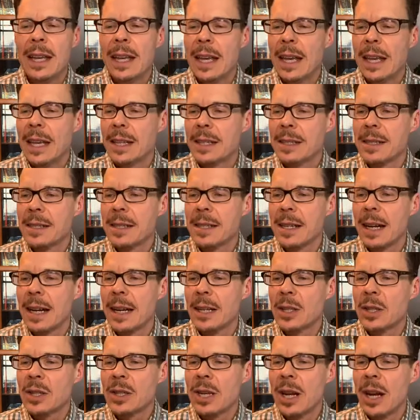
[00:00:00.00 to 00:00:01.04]
is
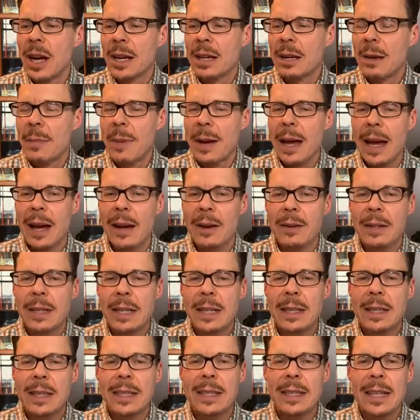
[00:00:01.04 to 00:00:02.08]
talk about,
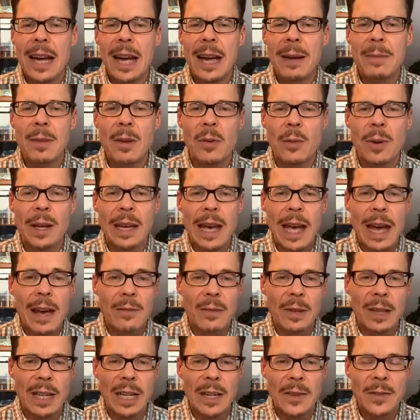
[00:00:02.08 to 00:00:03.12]
in the time that we
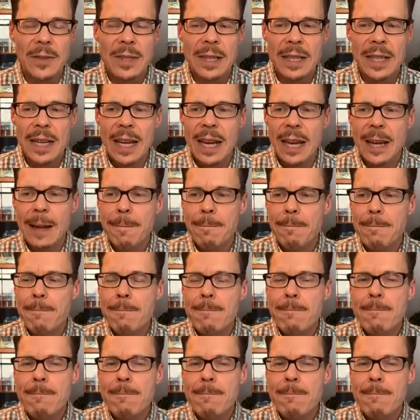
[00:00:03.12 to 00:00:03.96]
have left today,